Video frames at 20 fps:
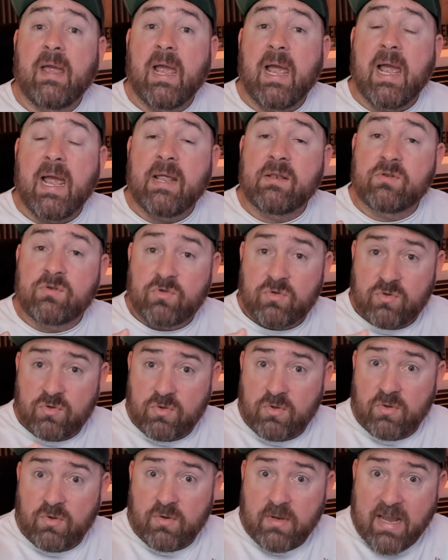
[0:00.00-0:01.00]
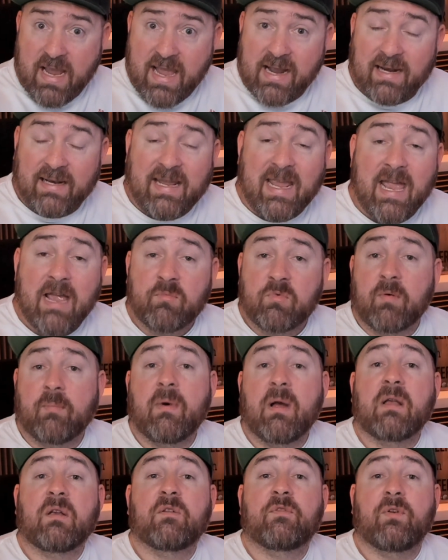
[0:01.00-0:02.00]
and add a camera and
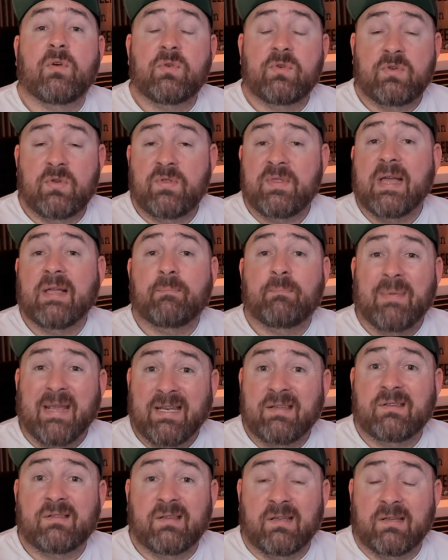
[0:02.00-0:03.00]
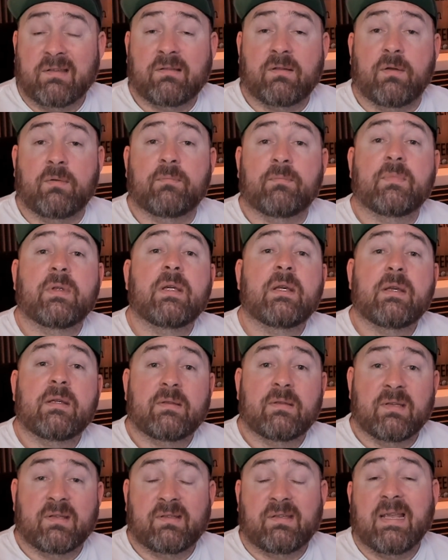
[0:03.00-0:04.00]
microphone to that base system
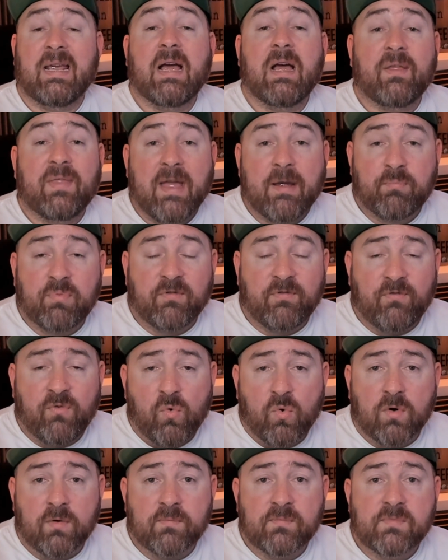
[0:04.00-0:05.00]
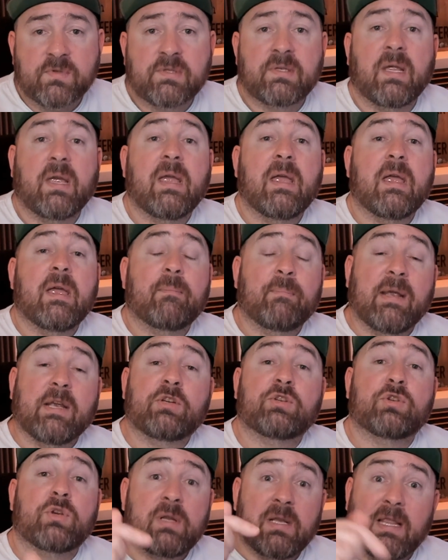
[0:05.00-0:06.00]
to see how that performs. Make
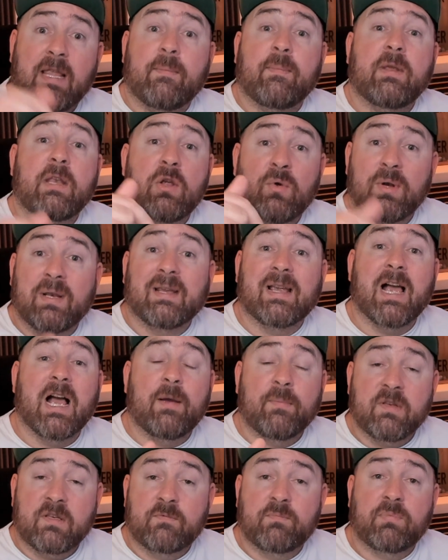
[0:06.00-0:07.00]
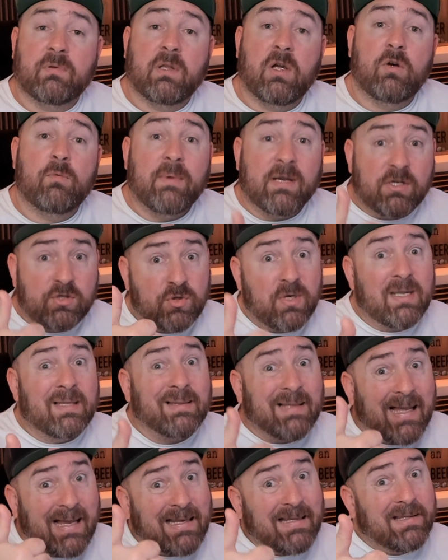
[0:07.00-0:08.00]
sure you let me know in the comments below. Make sure you
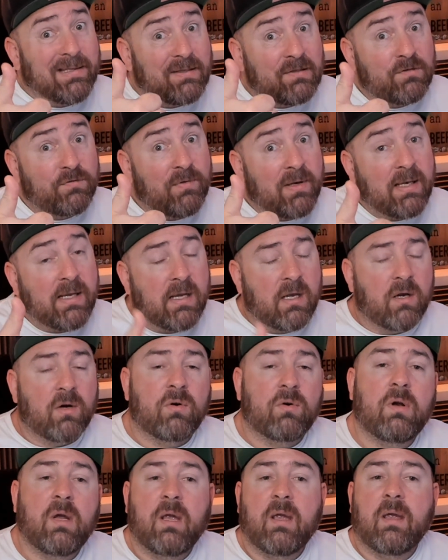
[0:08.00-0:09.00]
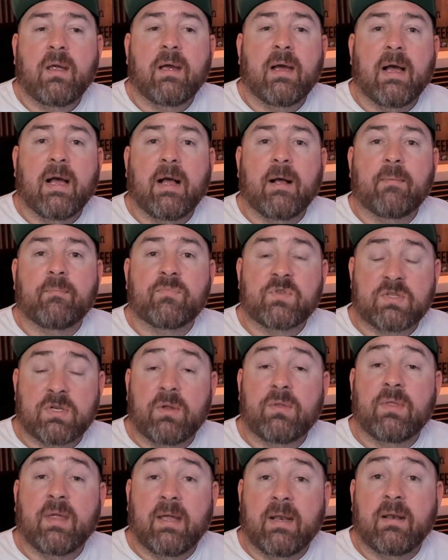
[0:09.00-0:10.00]
like this video. Um, so
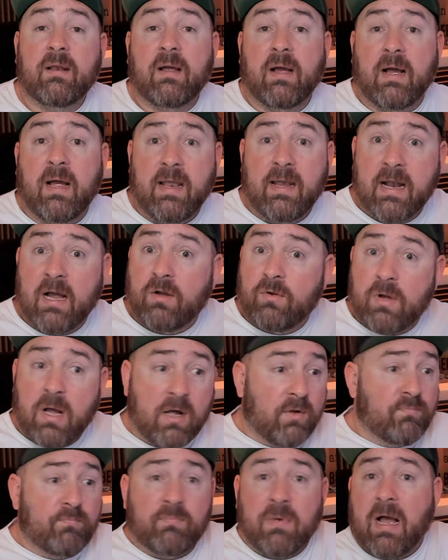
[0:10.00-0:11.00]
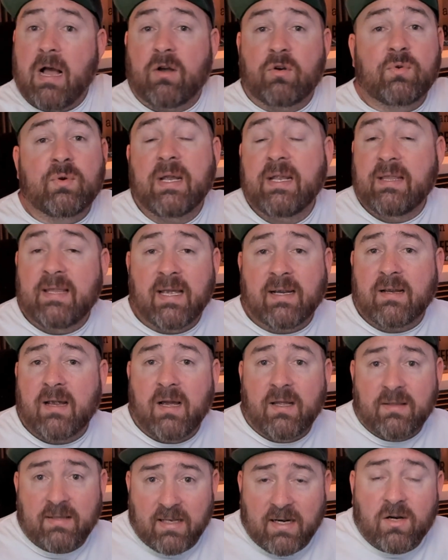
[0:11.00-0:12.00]
that, and I'll, I'll, I'll create that
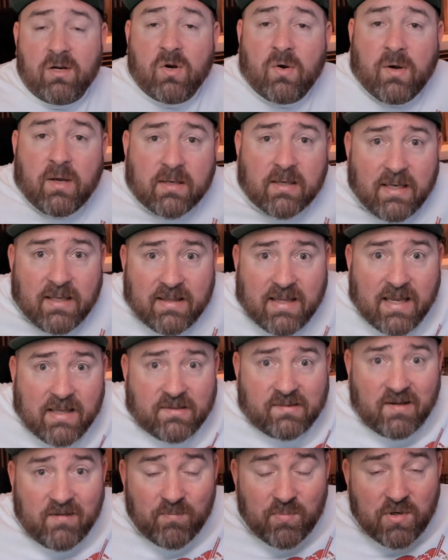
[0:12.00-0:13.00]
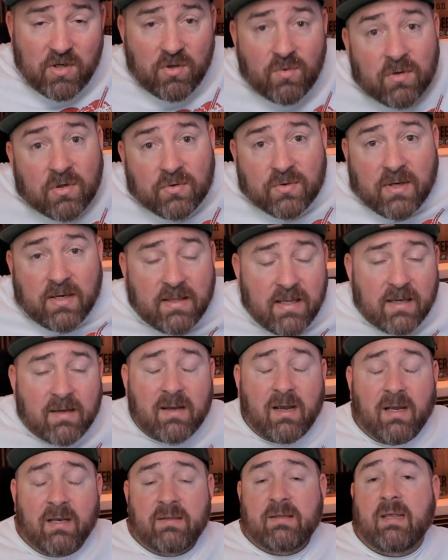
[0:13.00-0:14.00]
content. I'll go out and get that C P U and create that
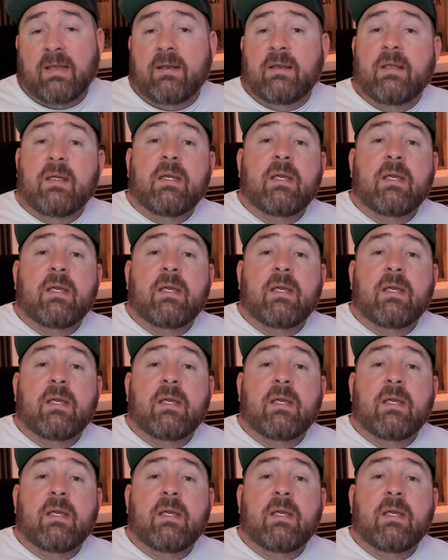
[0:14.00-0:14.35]
content